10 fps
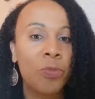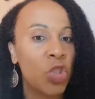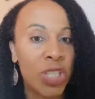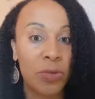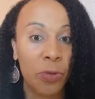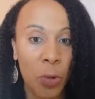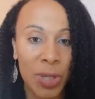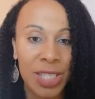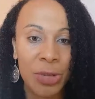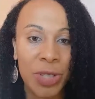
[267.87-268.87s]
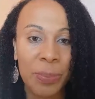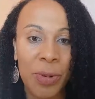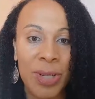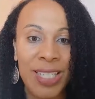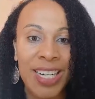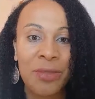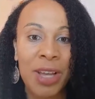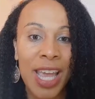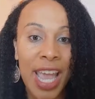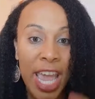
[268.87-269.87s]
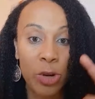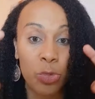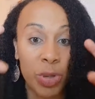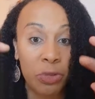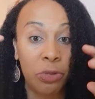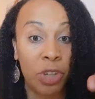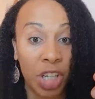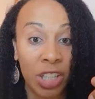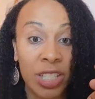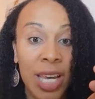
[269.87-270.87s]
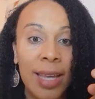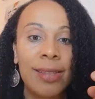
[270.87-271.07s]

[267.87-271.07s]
Just focus on the positive and revert.